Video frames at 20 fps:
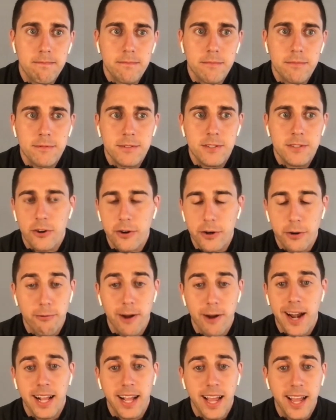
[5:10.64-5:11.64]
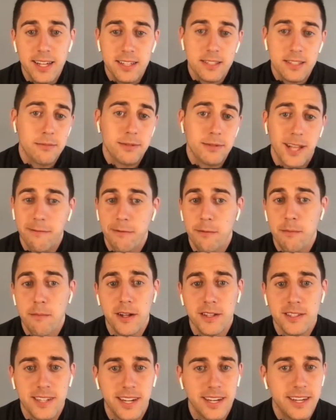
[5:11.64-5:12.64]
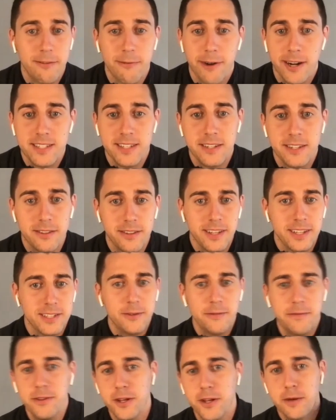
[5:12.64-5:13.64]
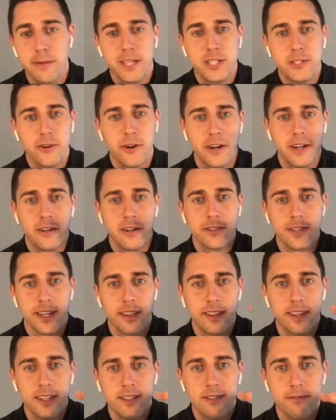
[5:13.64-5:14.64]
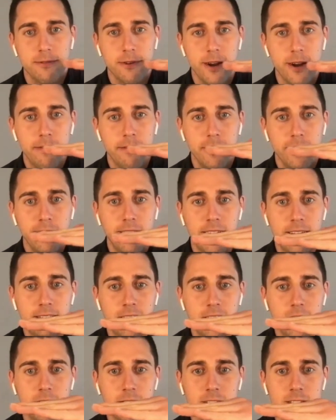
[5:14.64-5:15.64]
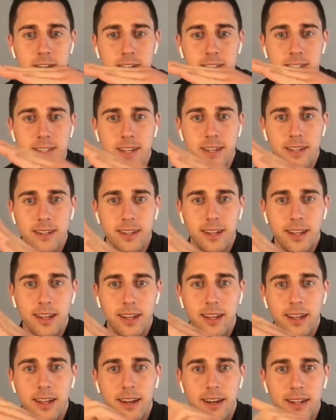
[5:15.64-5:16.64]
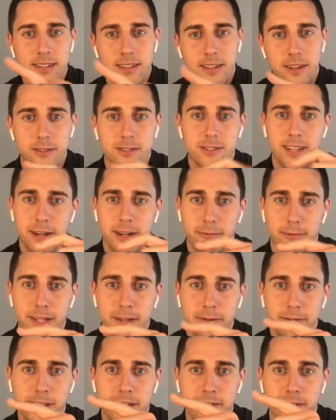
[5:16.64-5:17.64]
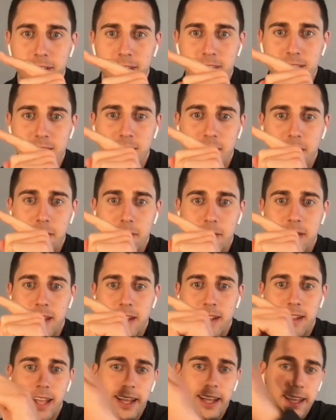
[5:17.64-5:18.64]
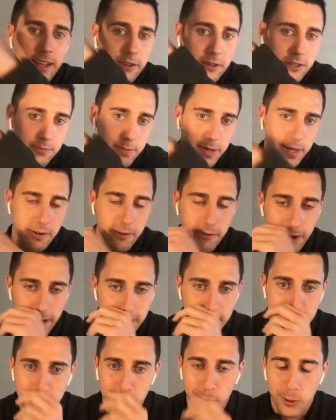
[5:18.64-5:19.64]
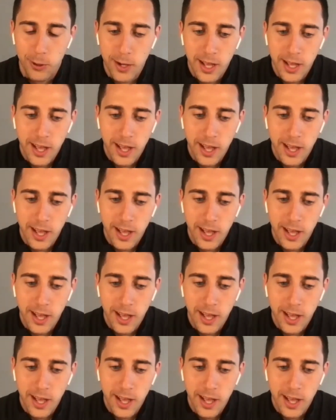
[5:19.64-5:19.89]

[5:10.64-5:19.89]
started writing. I had a Substack for months and I didn't write a single thing. So if you look at my chart, it goes like this forever, and then all of a sudden it's like, eh, and it goes like really, really, really slow, and then like it goes bigger, right? So